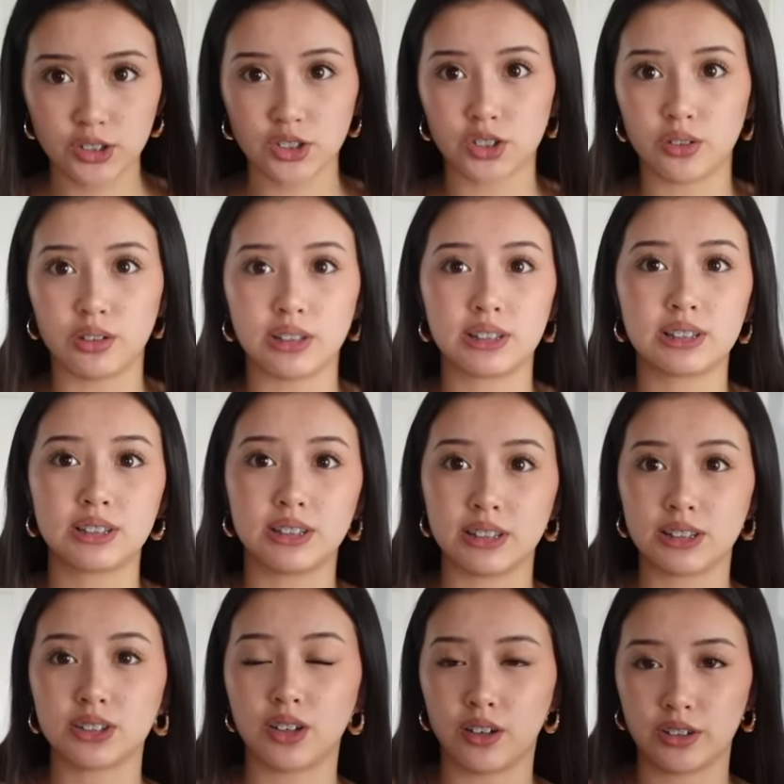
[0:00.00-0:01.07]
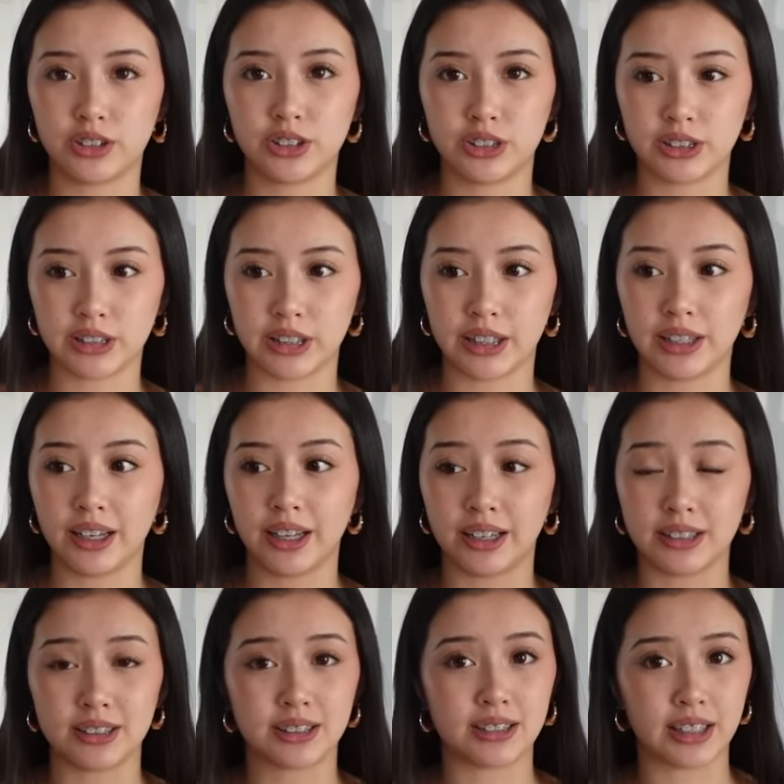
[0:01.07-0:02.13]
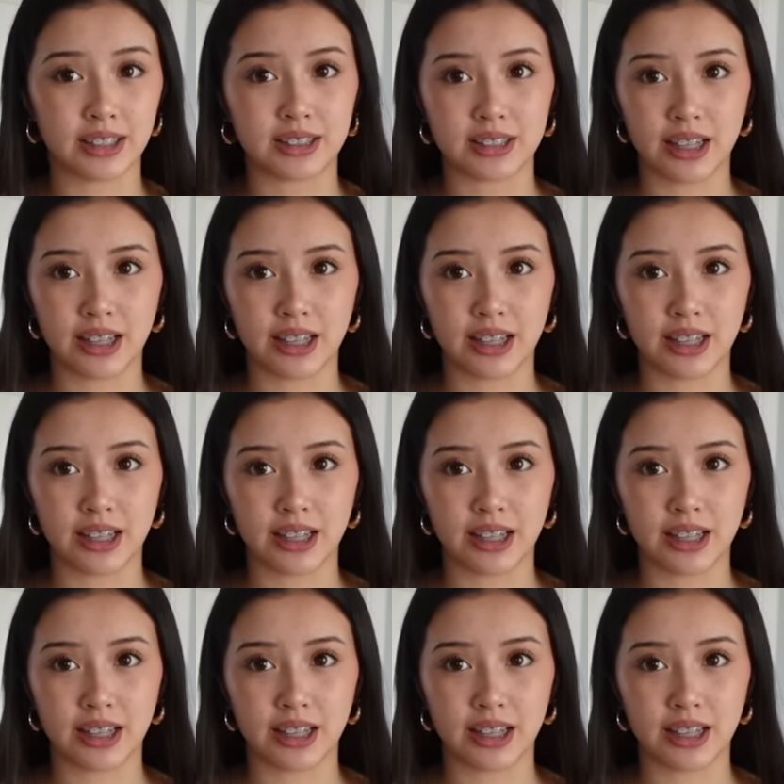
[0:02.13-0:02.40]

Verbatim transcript: so it sticks onto your skin and it stays